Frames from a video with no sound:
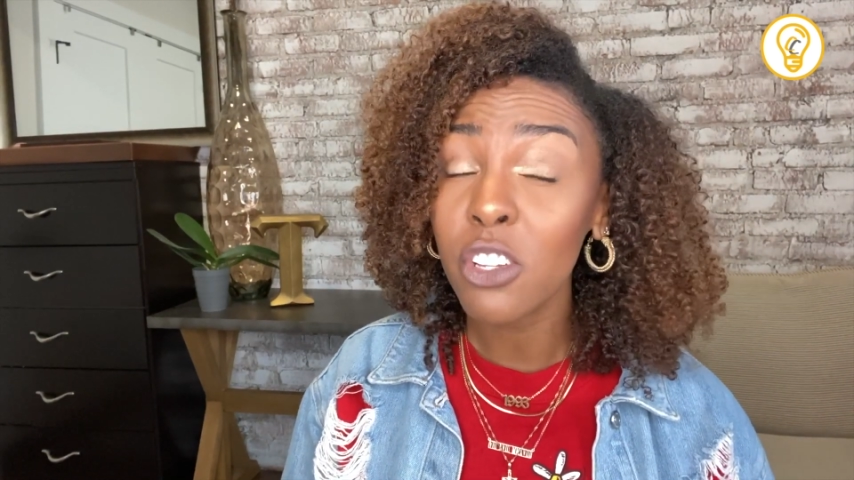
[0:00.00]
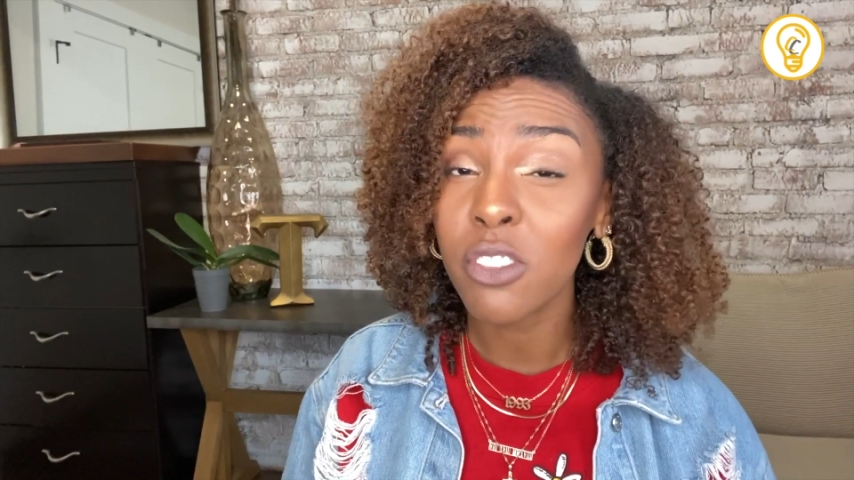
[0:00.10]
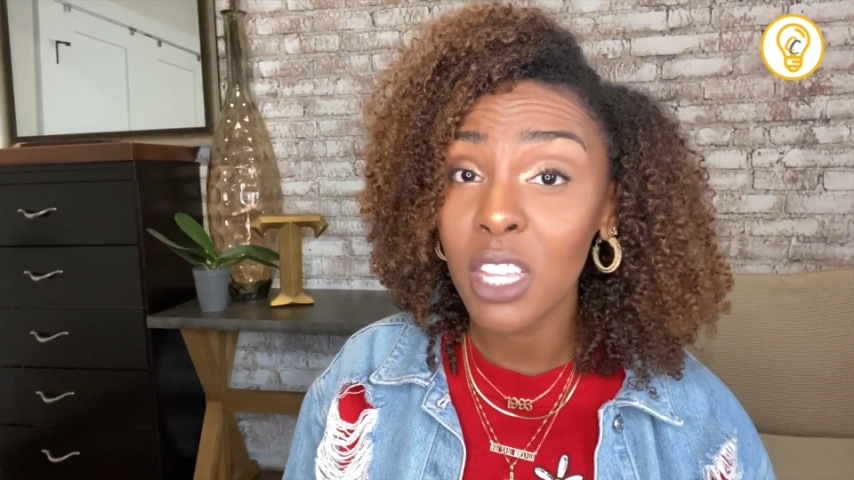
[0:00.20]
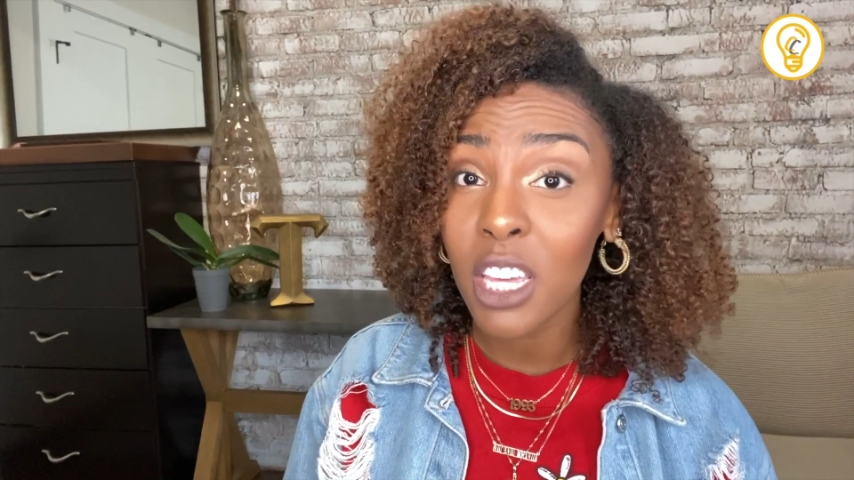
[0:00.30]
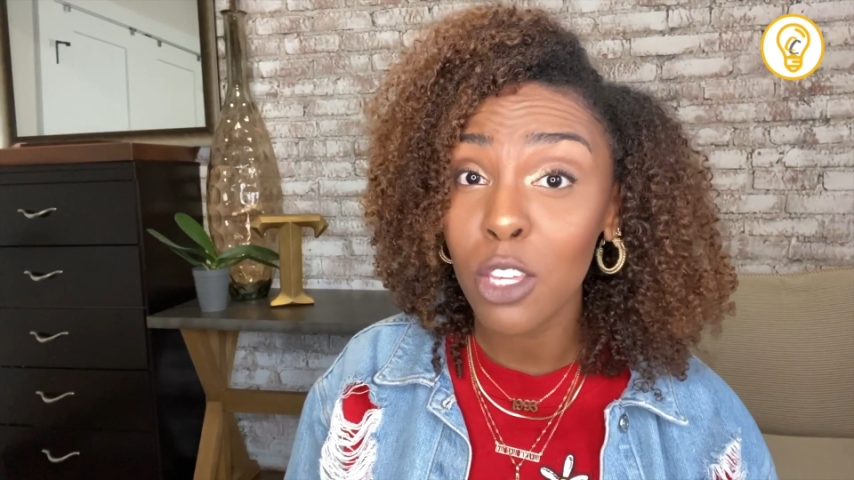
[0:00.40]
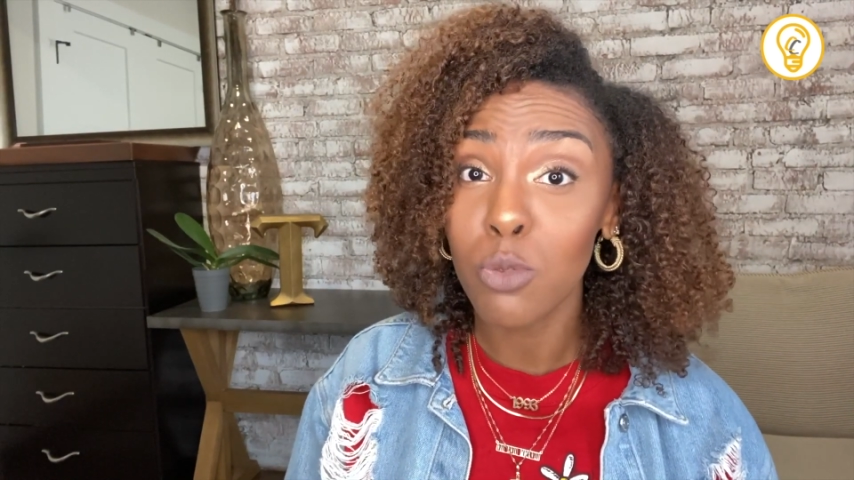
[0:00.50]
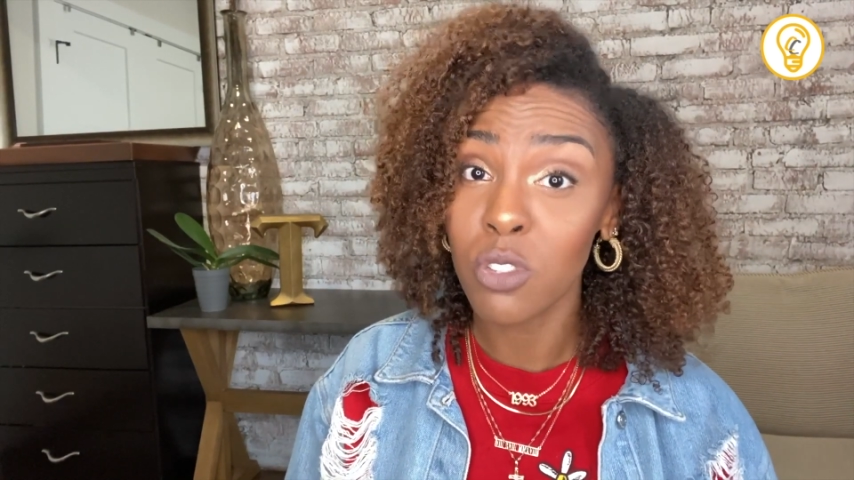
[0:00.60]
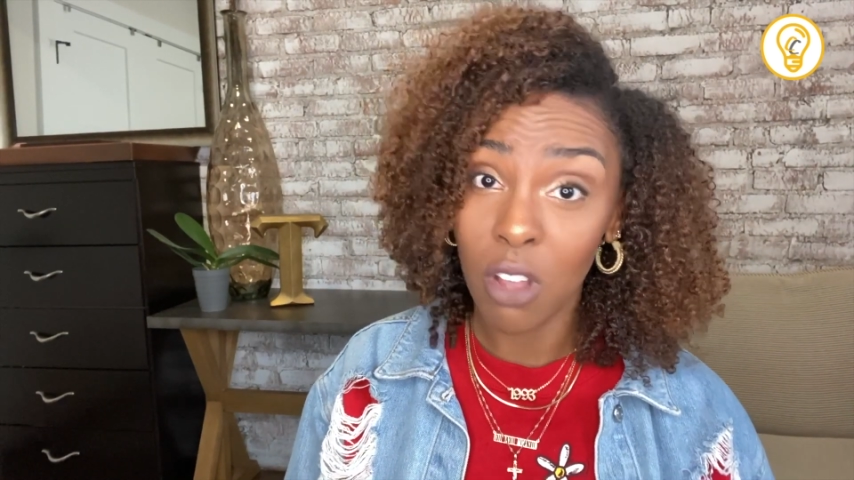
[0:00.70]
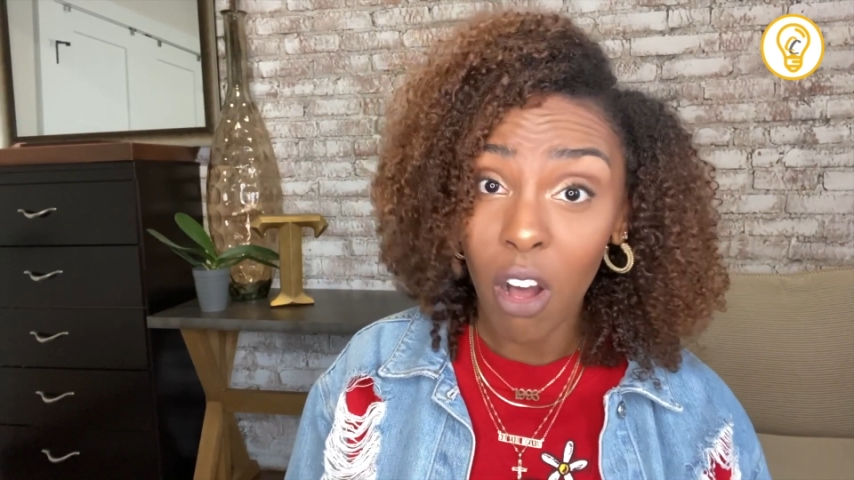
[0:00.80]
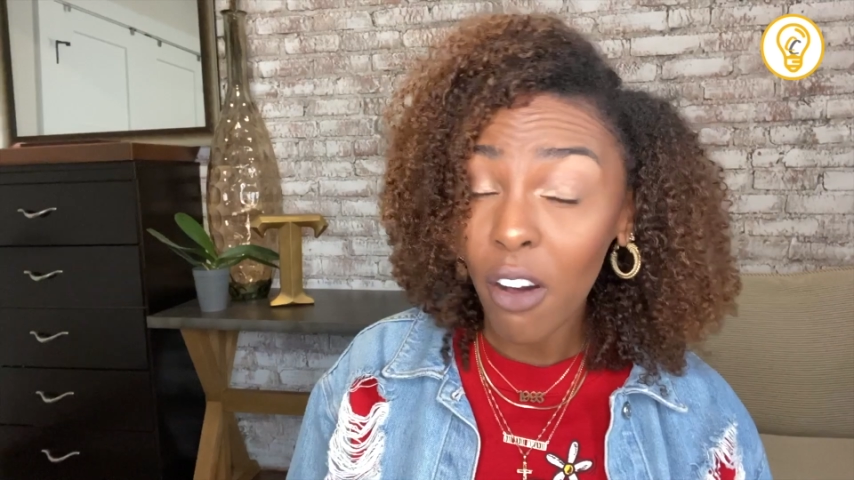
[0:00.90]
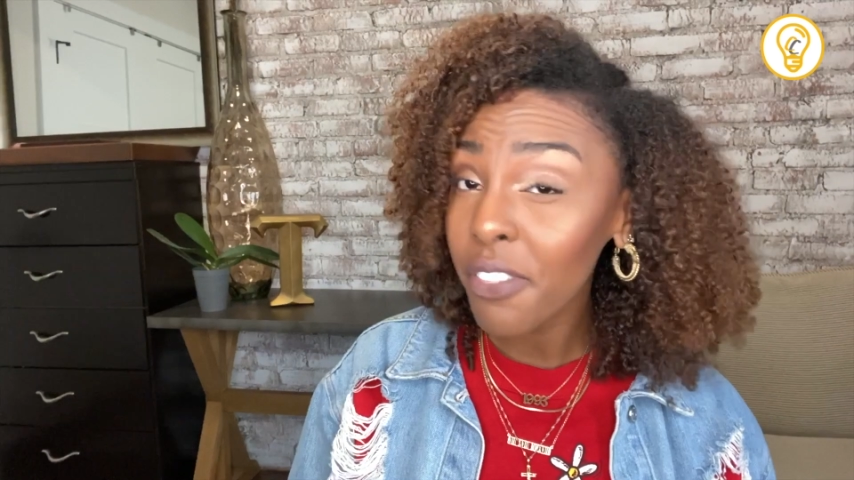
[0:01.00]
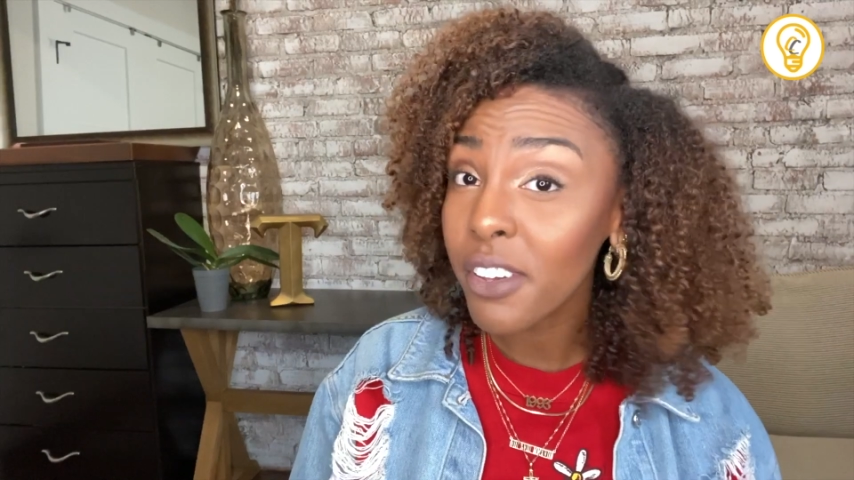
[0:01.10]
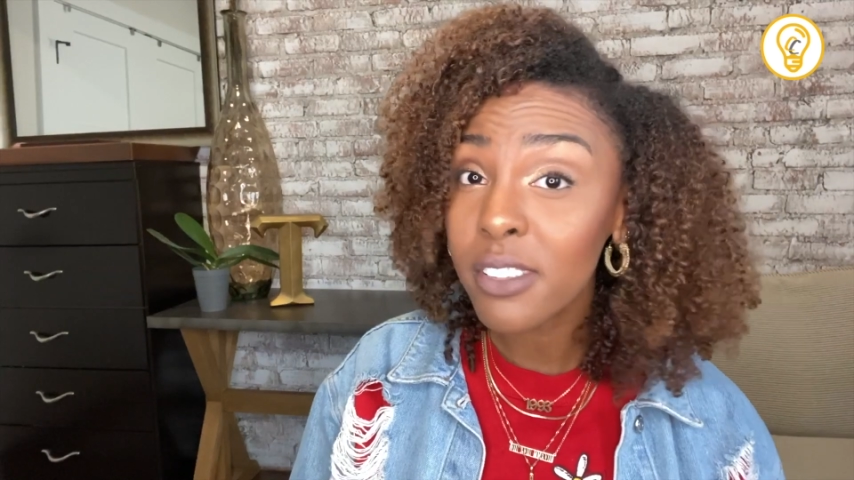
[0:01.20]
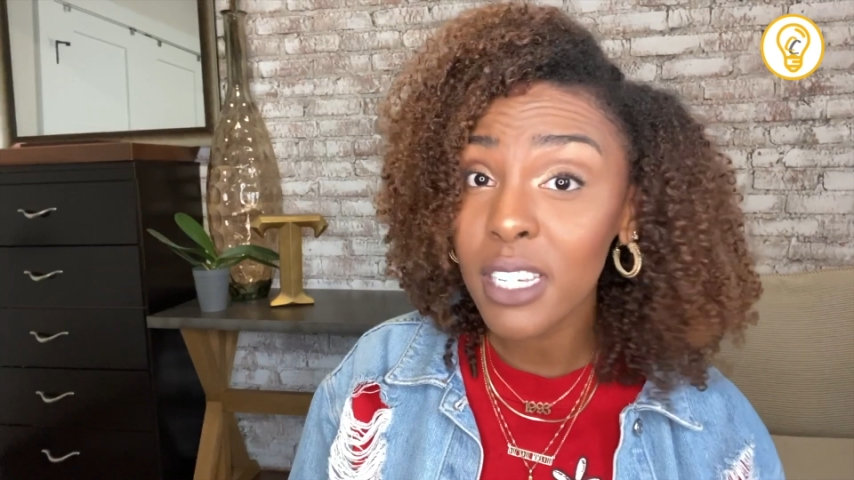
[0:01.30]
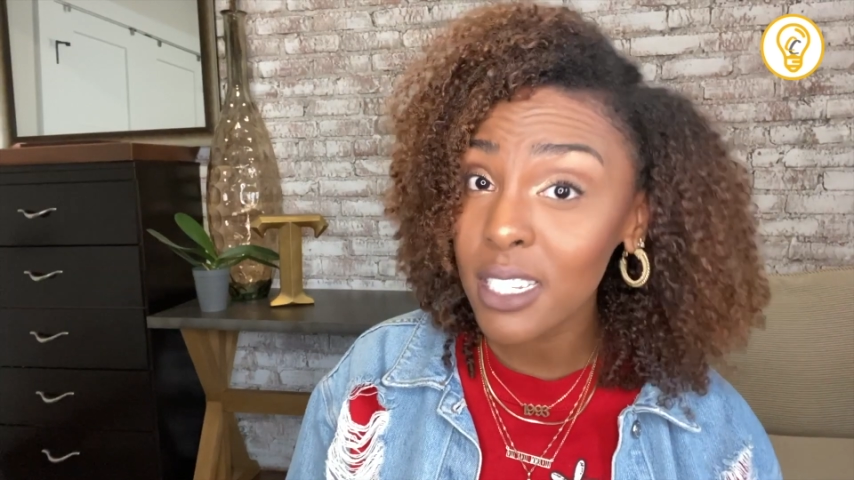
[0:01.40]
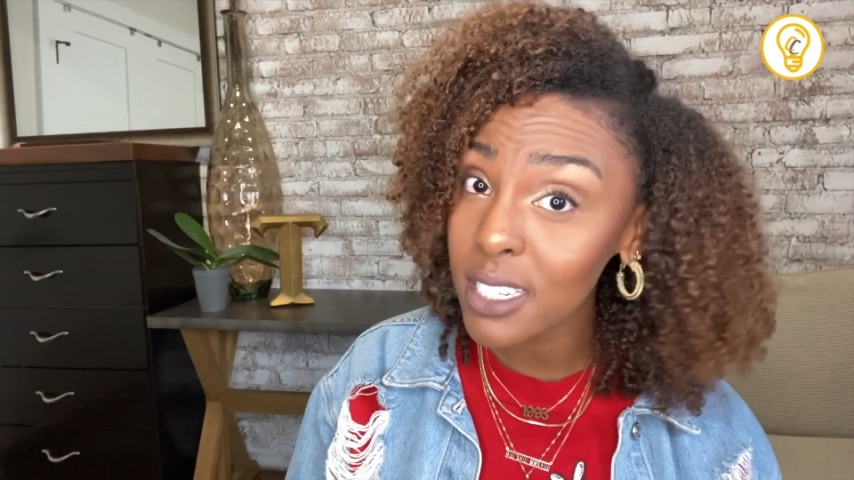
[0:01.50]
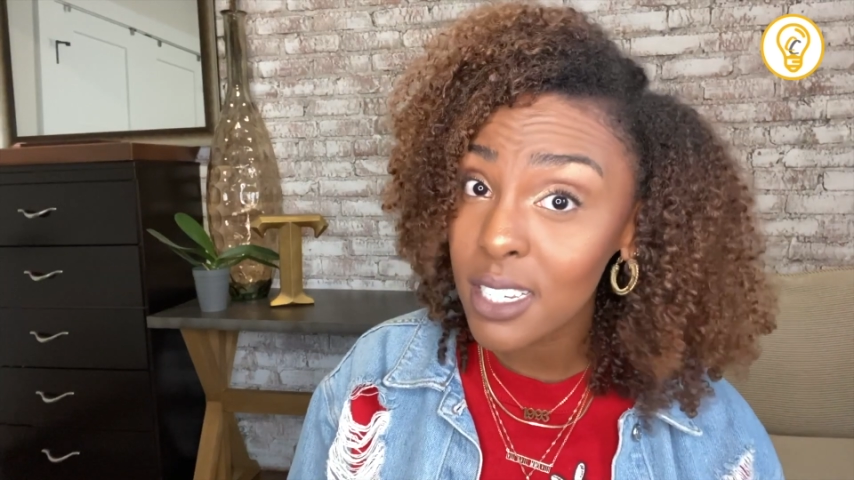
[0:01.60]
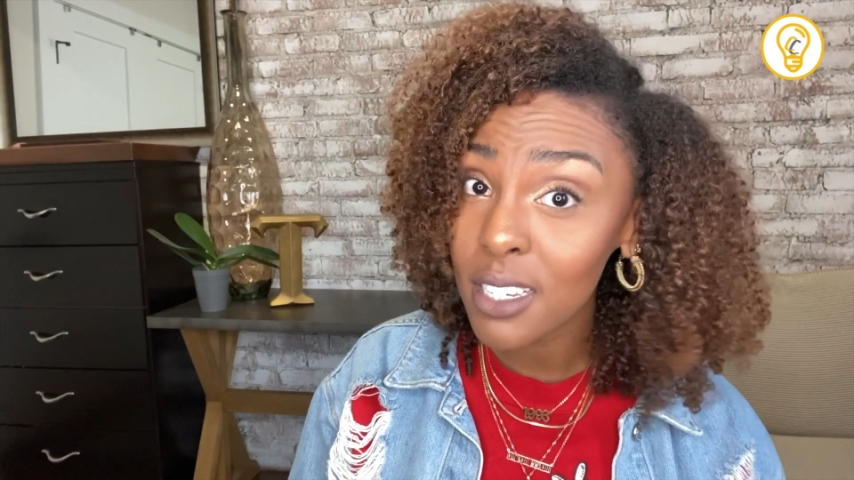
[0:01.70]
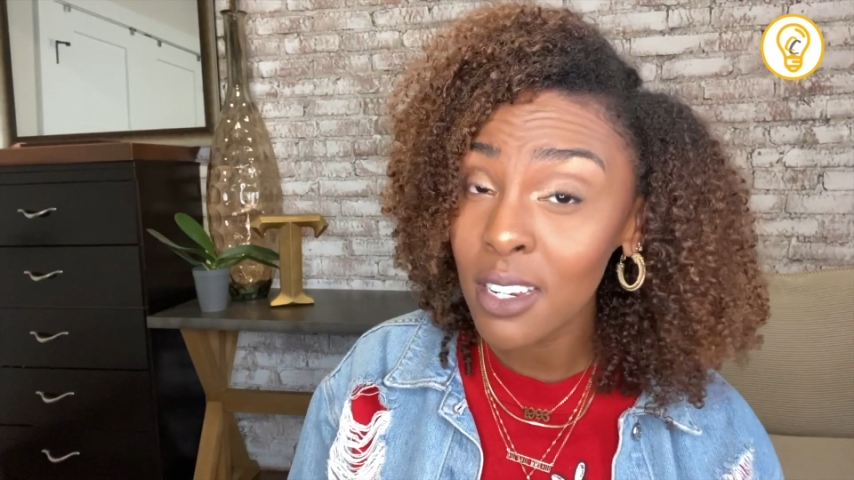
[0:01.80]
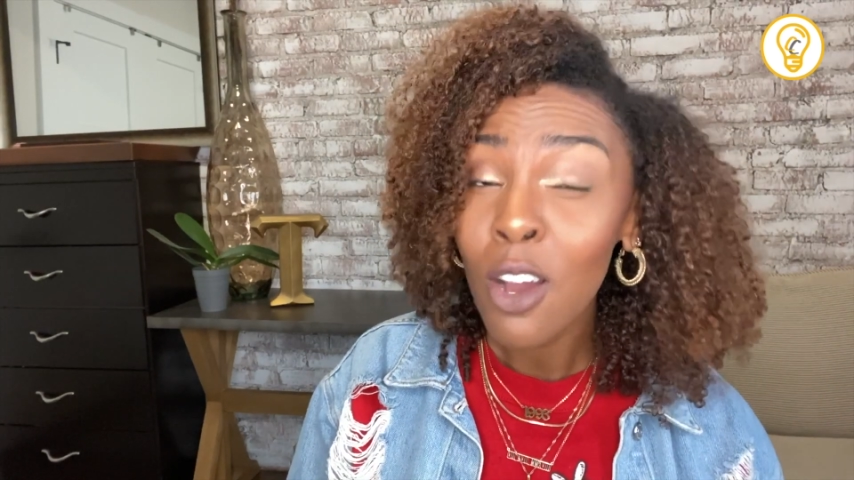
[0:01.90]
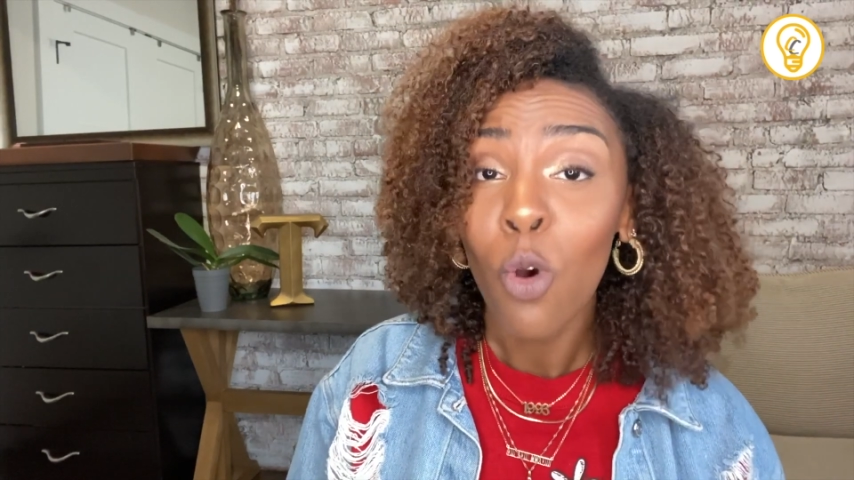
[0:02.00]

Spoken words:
thing you saw on their LinkedIn,